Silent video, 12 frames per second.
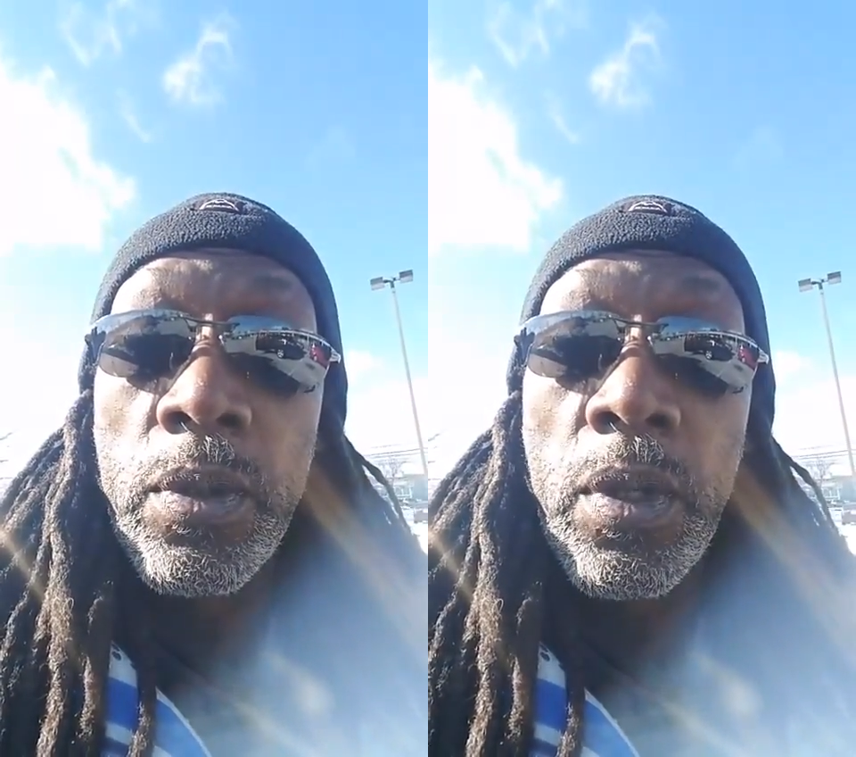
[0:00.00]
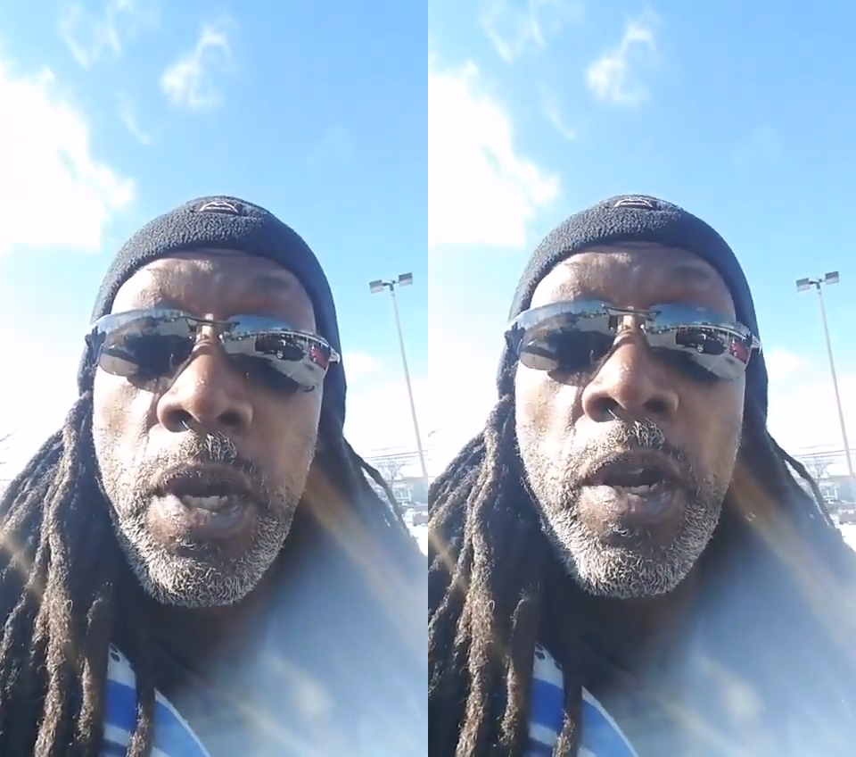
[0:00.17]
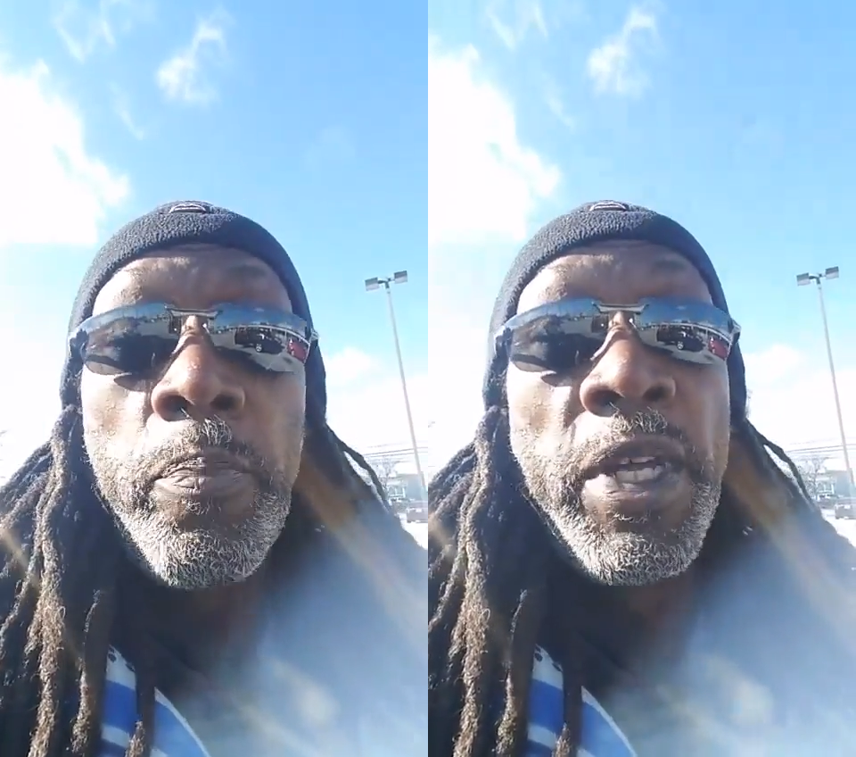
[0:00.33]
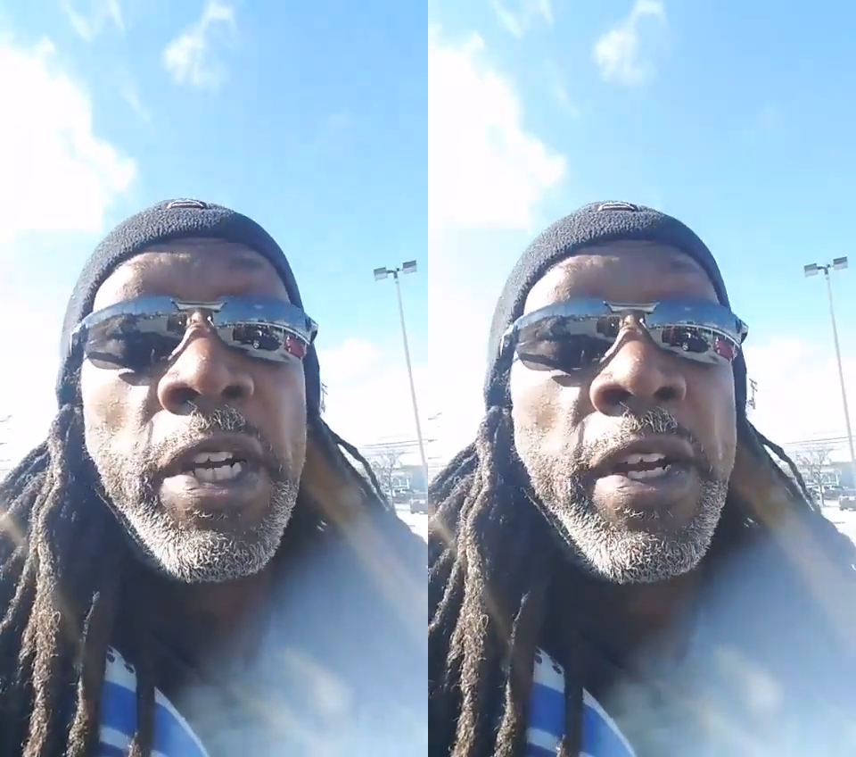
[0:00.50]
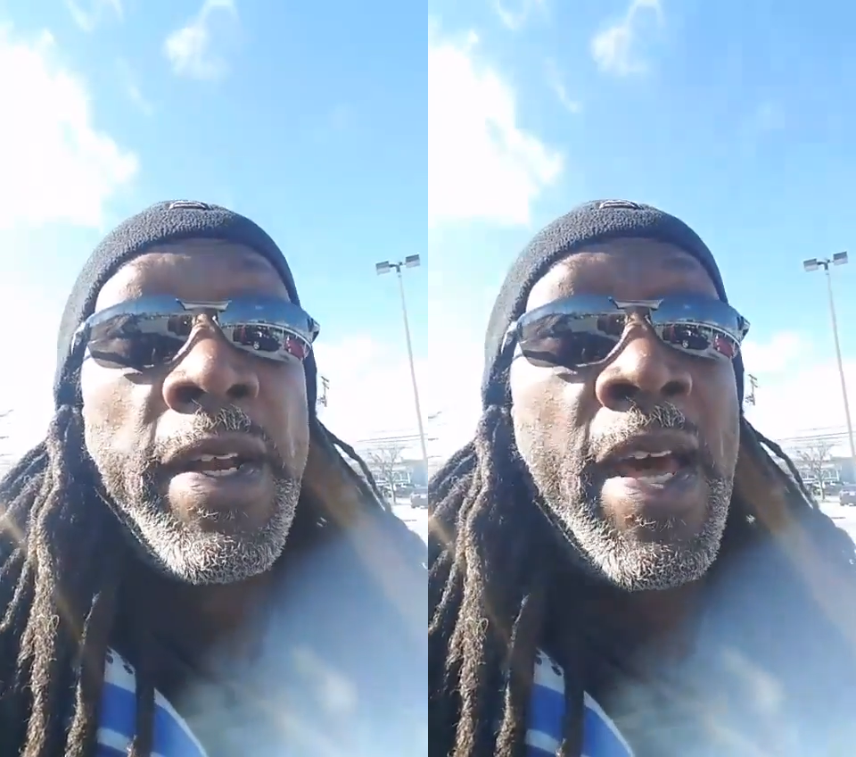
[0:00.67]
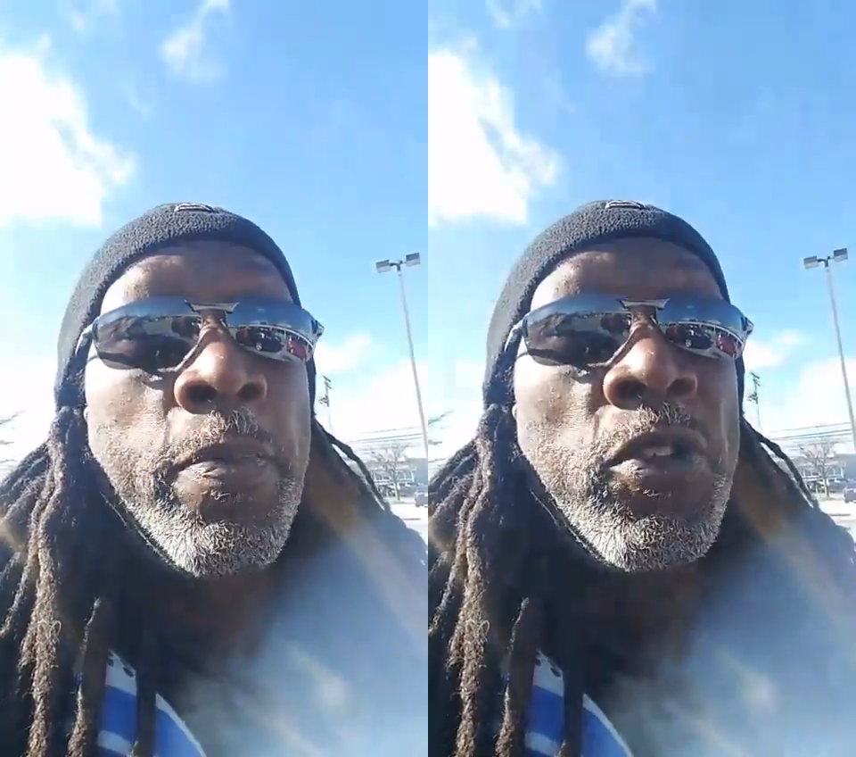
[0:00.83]
I done been in
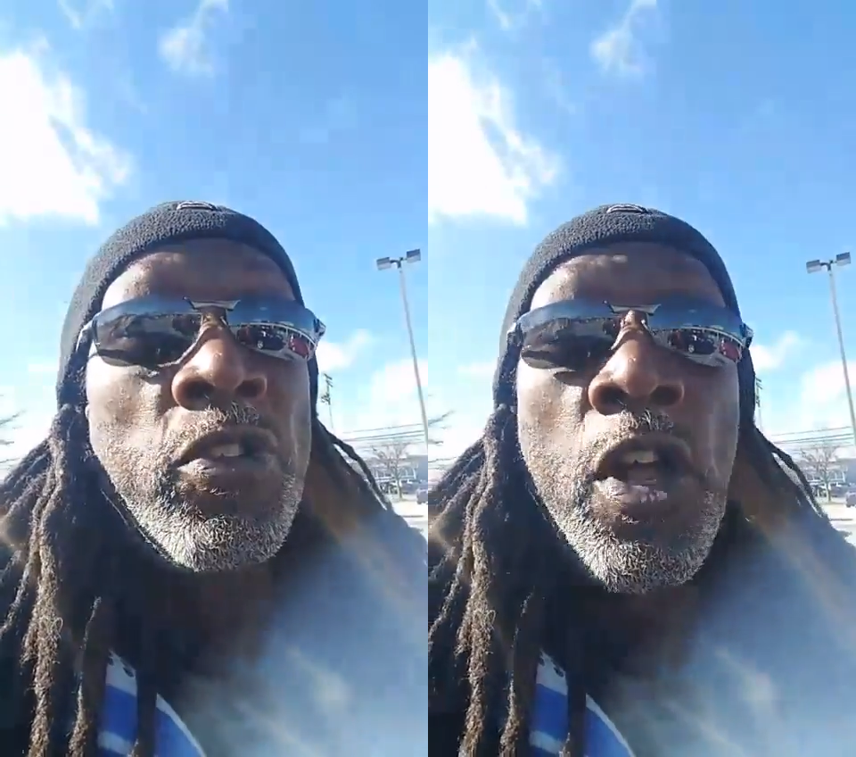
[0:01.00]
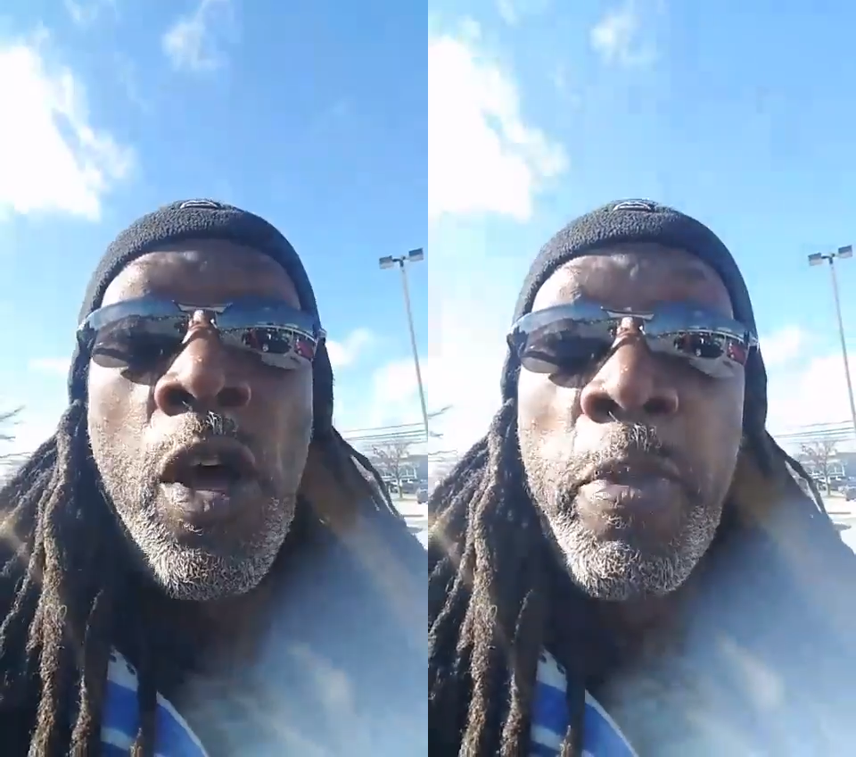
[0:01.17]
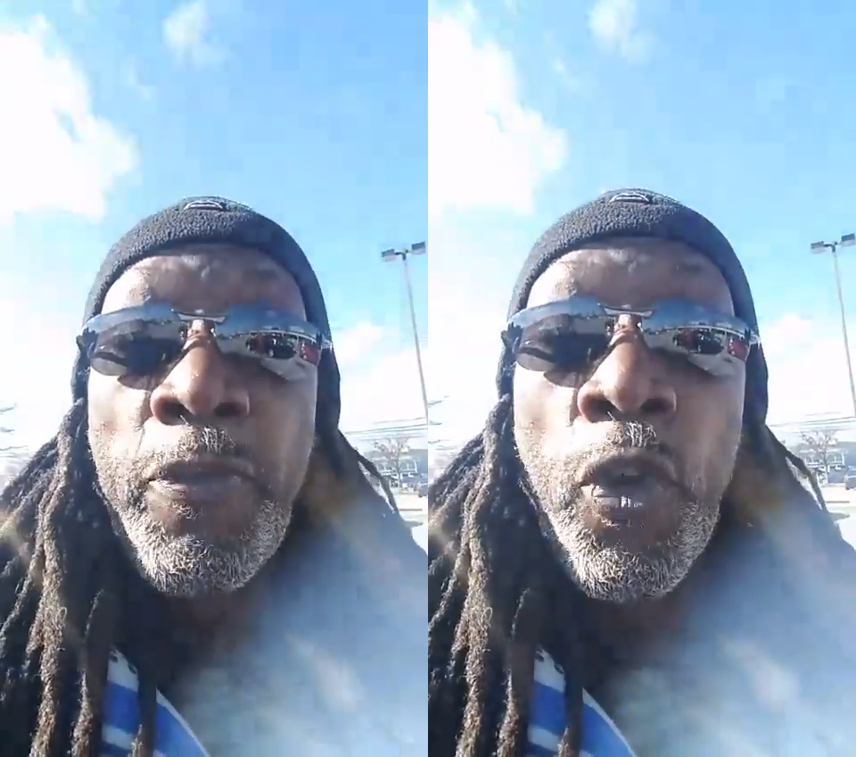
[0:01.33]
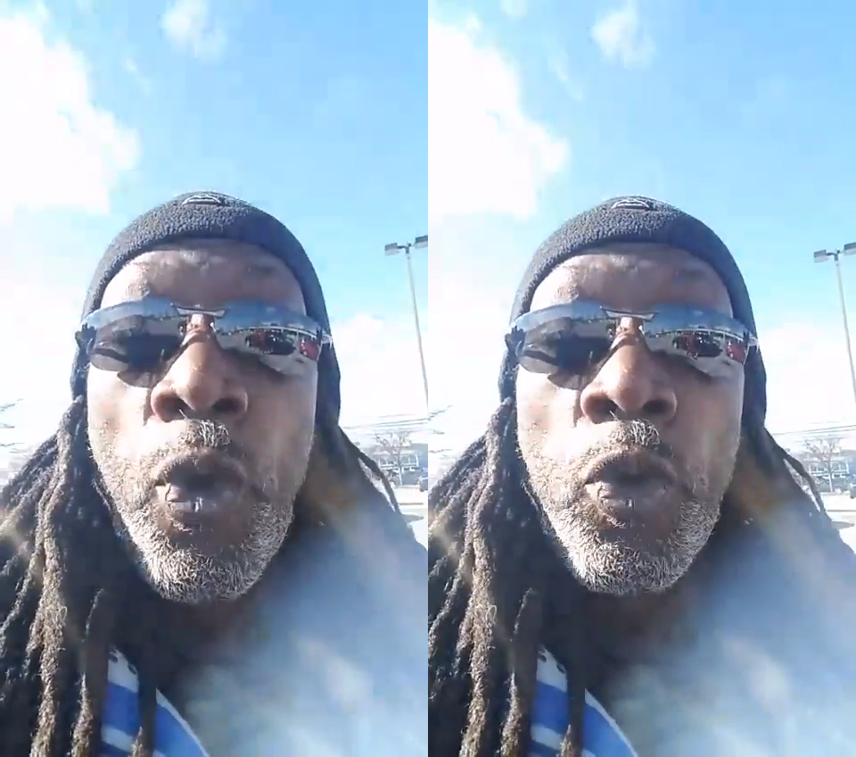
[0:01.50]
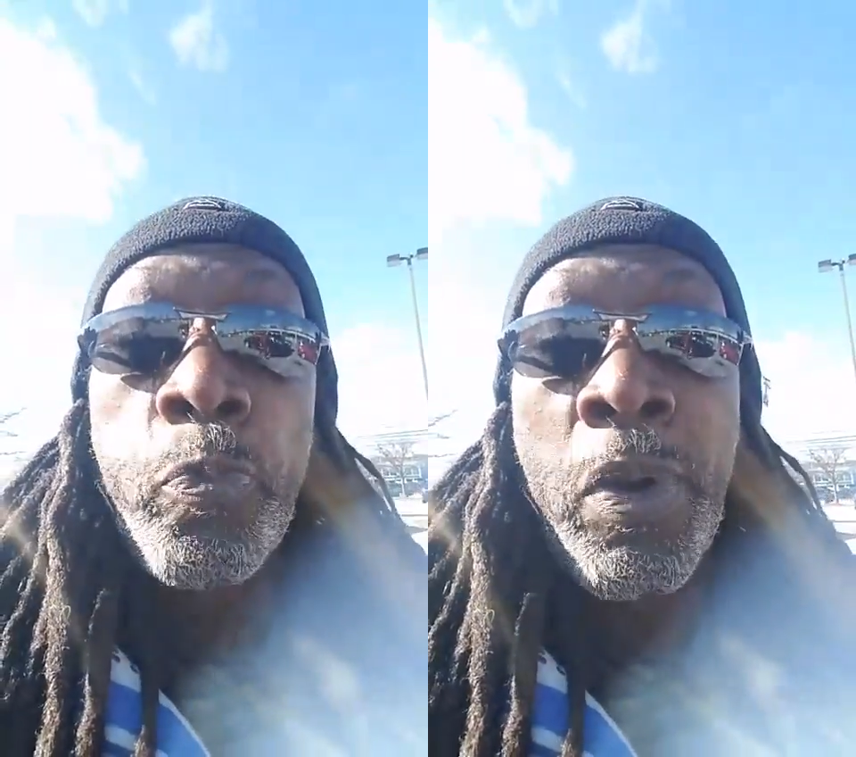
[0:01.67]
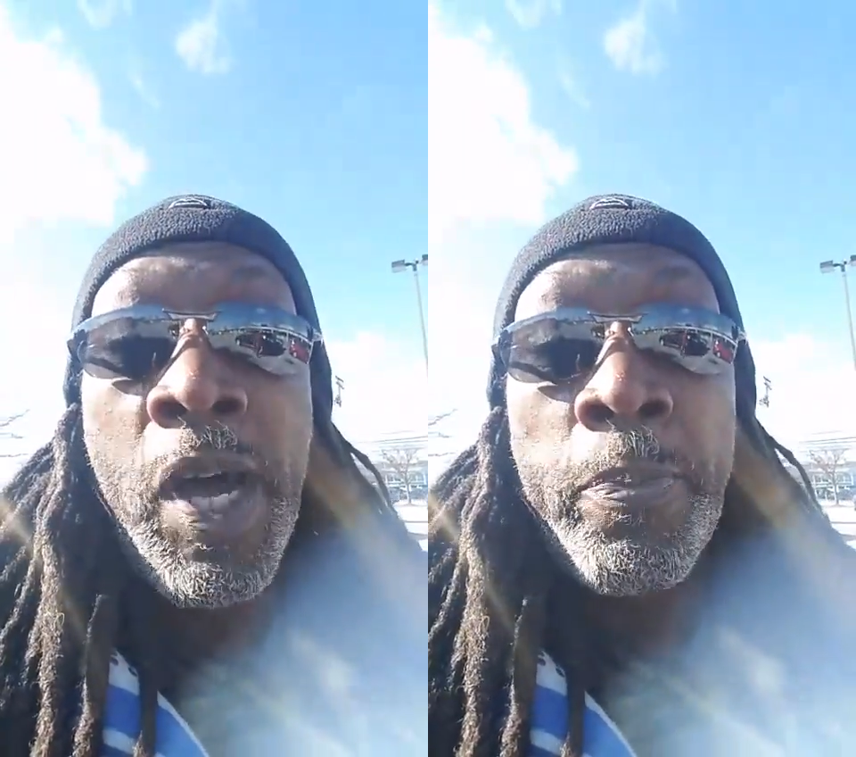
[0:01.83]
Annapolis long before it was
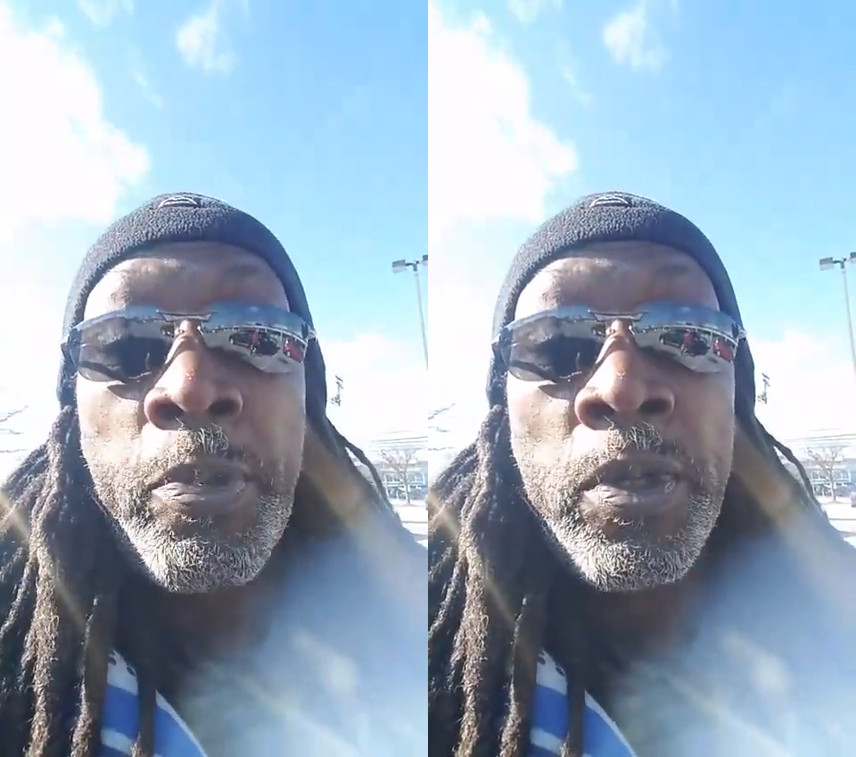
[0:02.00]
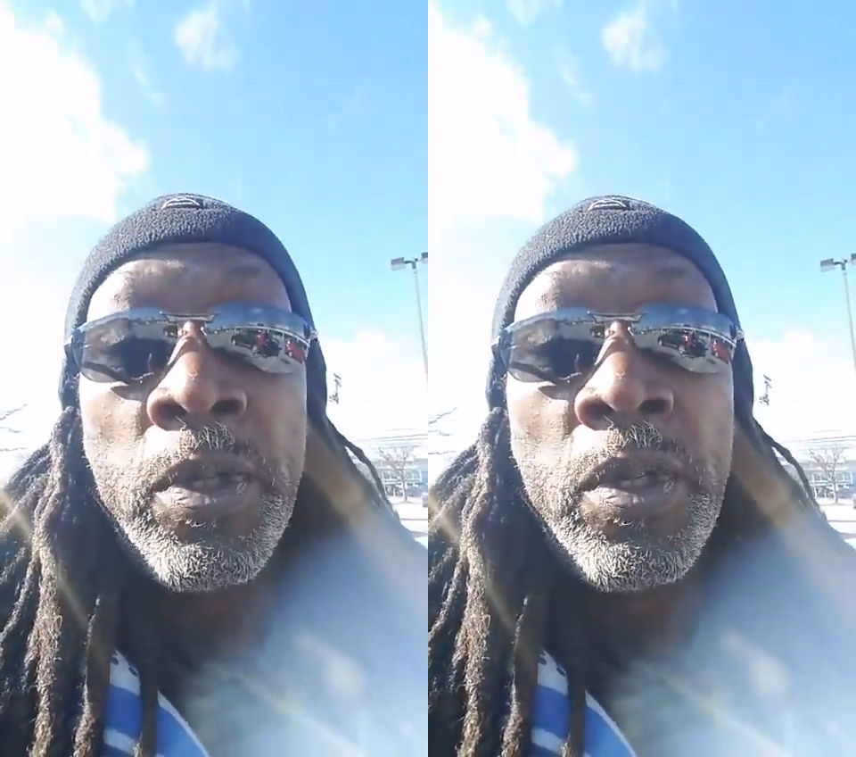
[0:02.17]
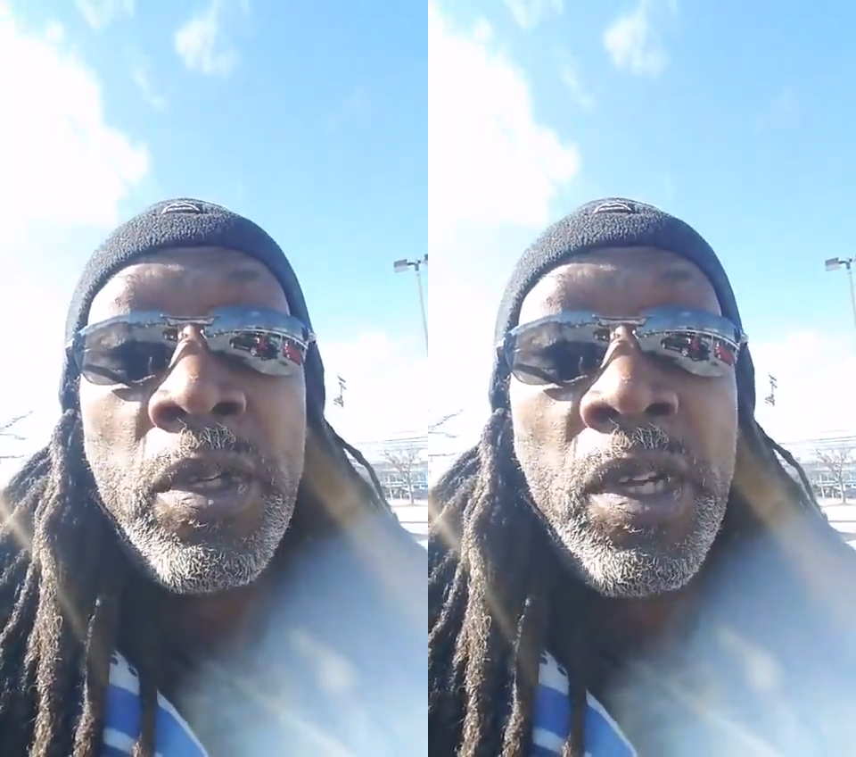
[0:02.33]
popular.